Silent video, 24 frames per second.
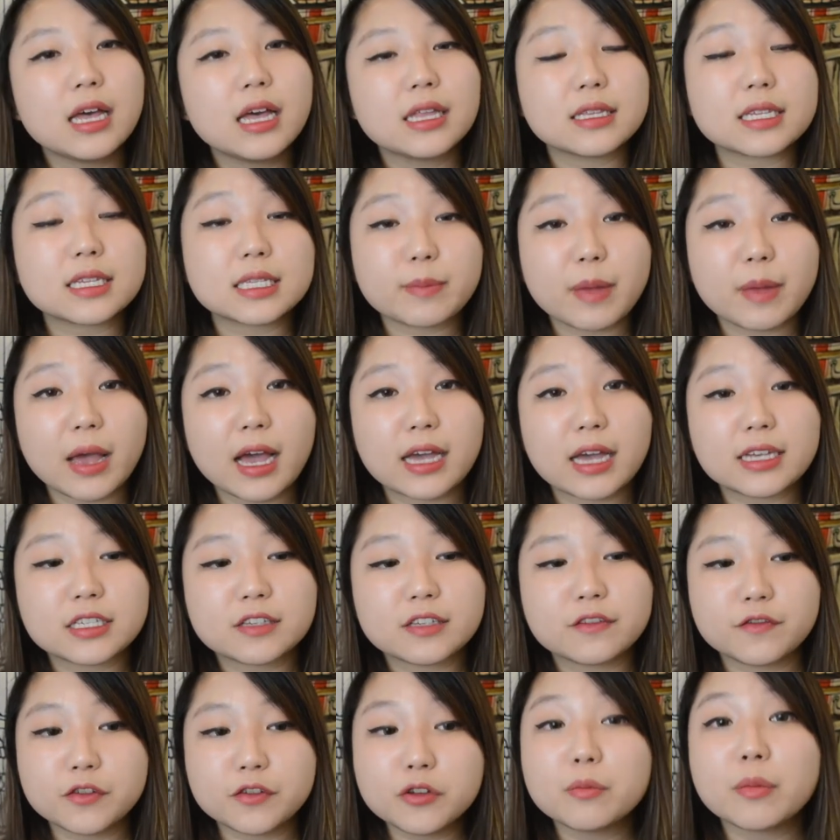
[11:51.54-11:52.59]
this past
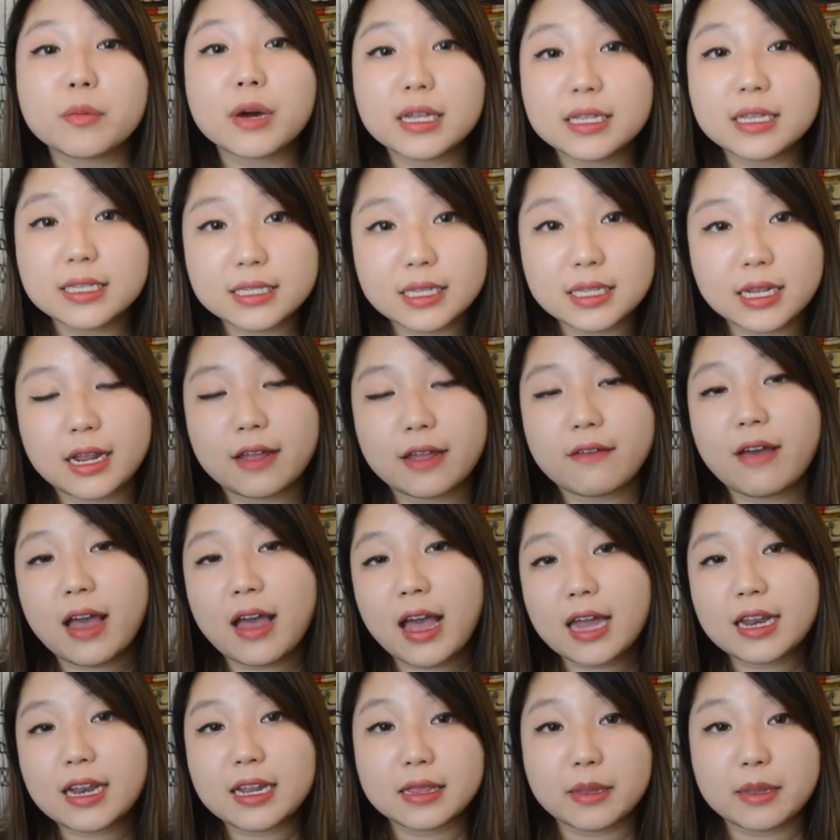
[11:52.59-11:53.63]
few months than I've
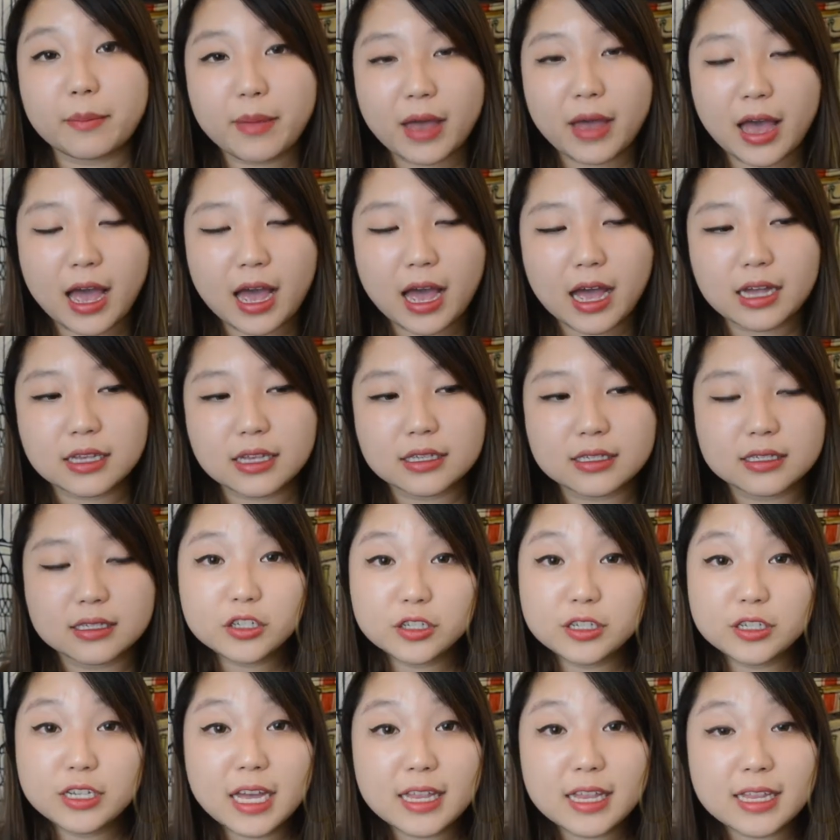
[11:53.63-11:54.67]
had in the past.
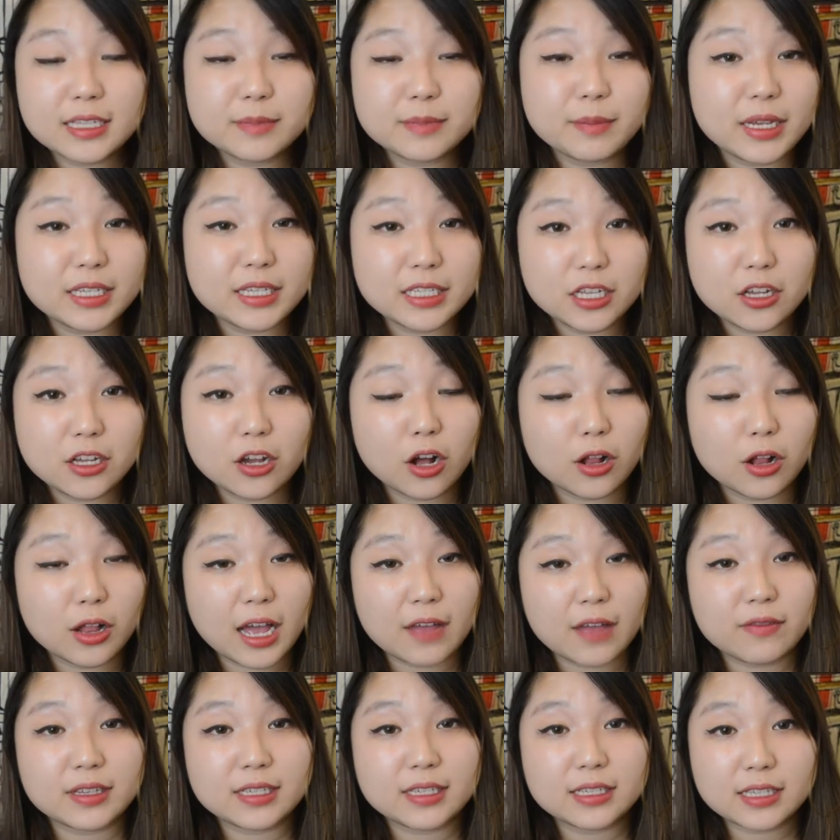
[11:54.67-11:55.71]
So yeah, that's basically all I
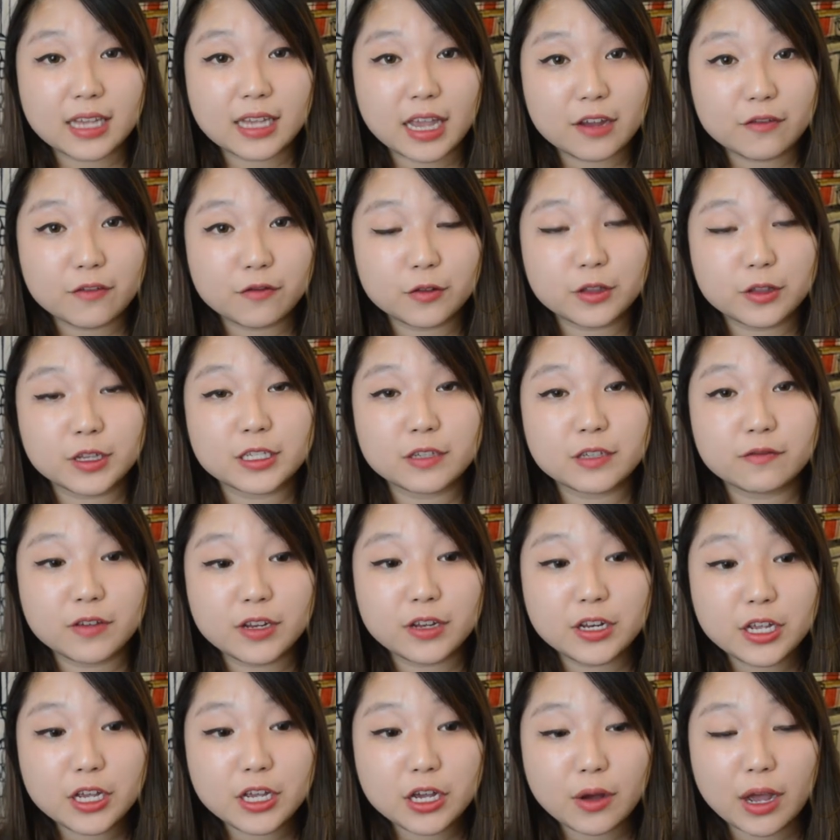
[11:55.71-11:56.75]
have to say for this
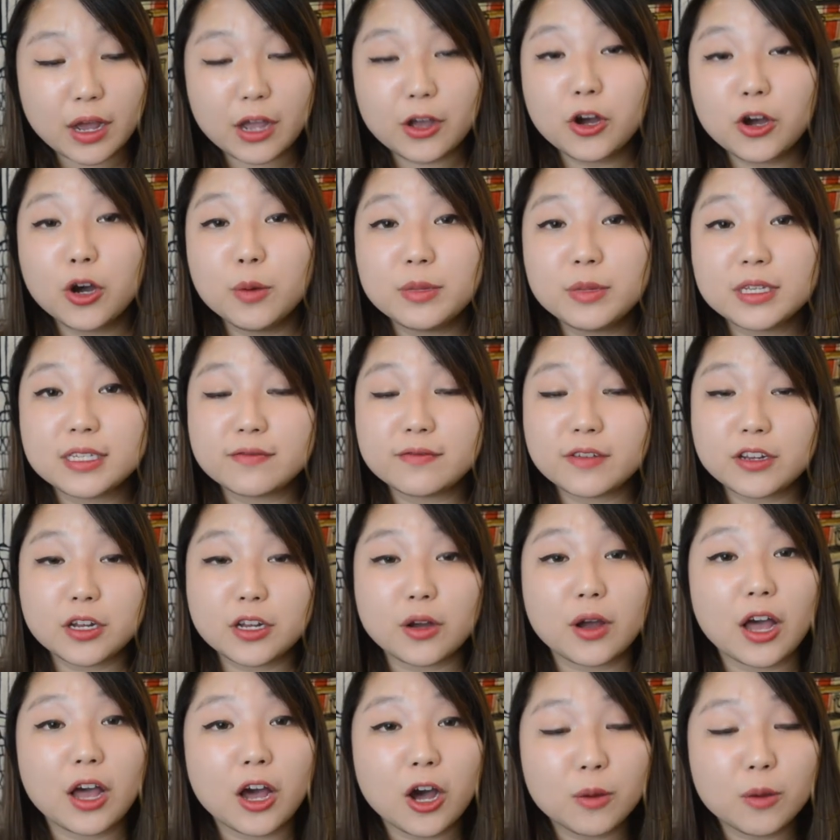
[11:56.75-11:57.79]
video. I hope this
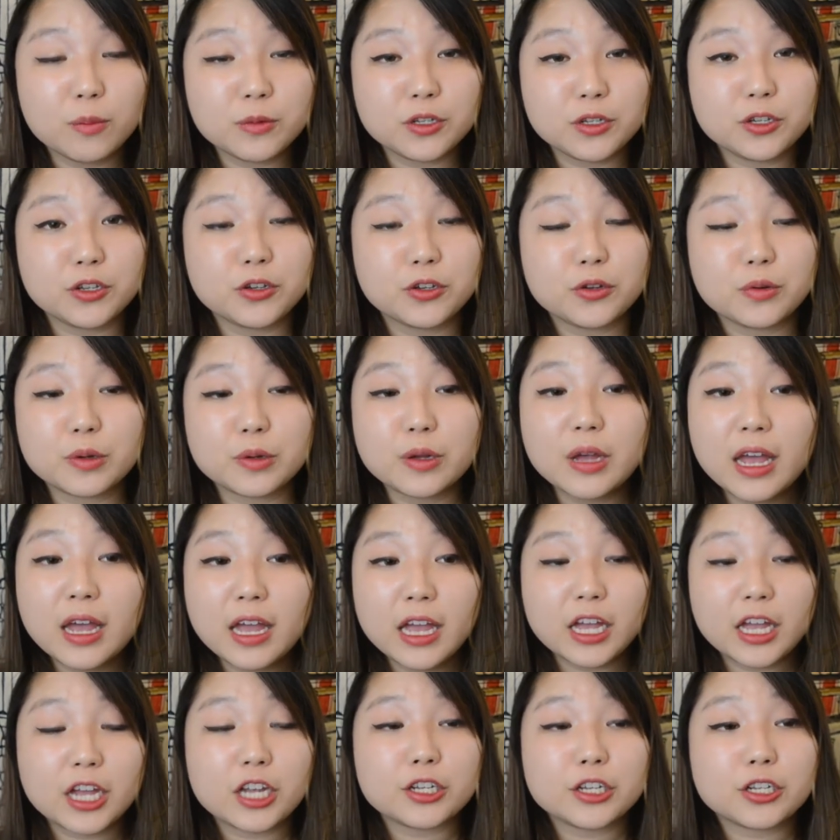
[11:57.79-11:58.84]
video helped you
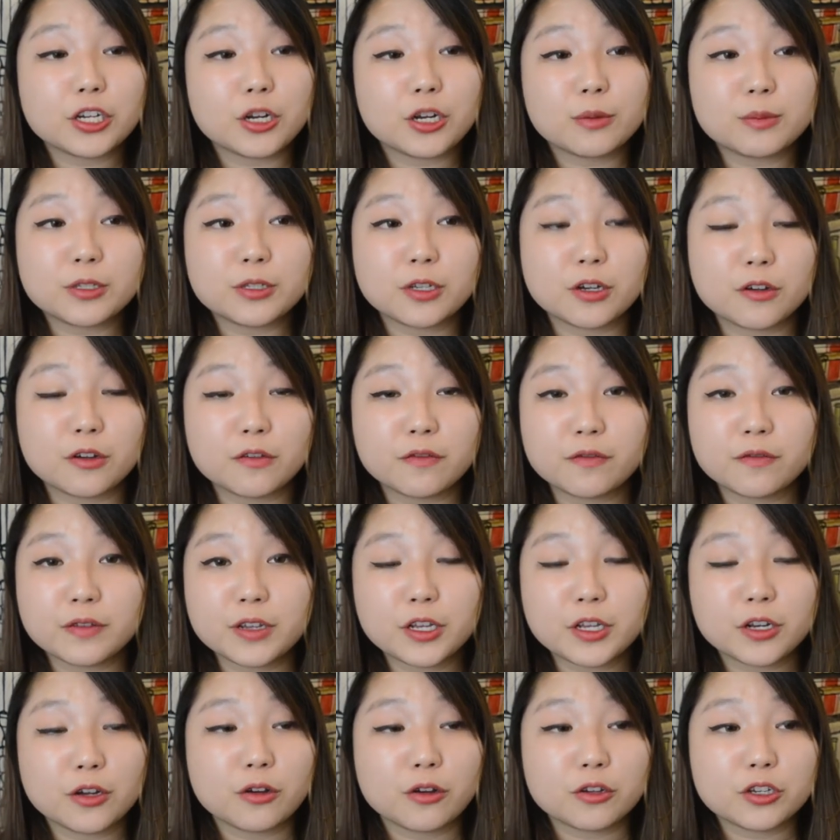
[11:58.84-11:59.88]
in terms of,
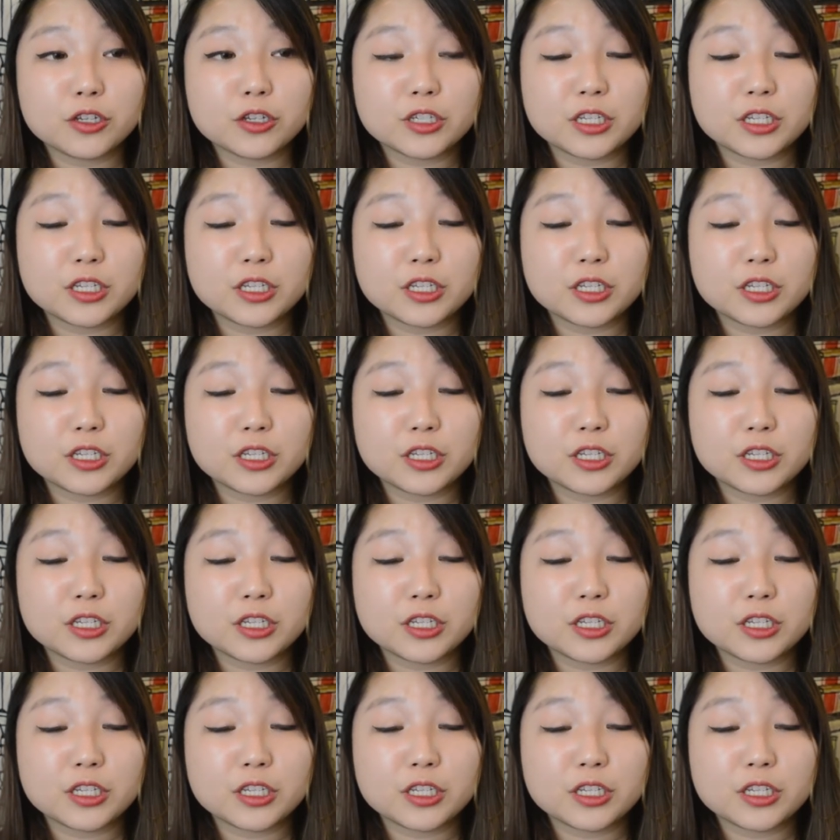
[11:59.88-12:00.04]
you know,